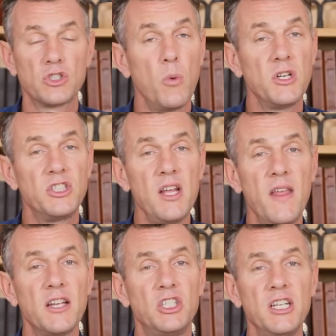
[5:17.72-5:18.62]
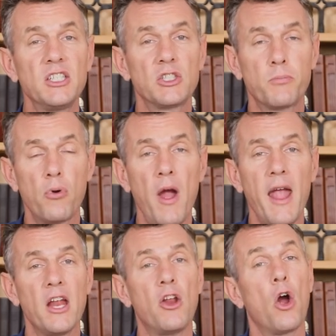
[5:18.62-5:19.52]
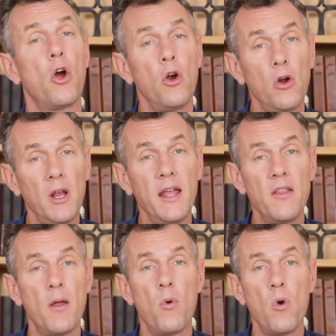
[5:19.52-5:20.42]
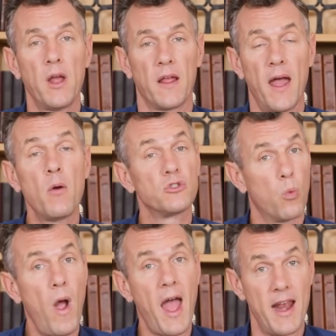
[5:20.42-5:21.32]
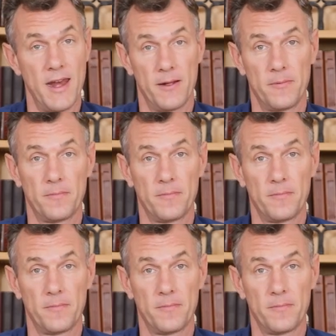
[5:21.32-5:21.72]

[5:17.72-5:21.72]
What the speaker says: So we see that Jesus prayed early in the morning. That was when?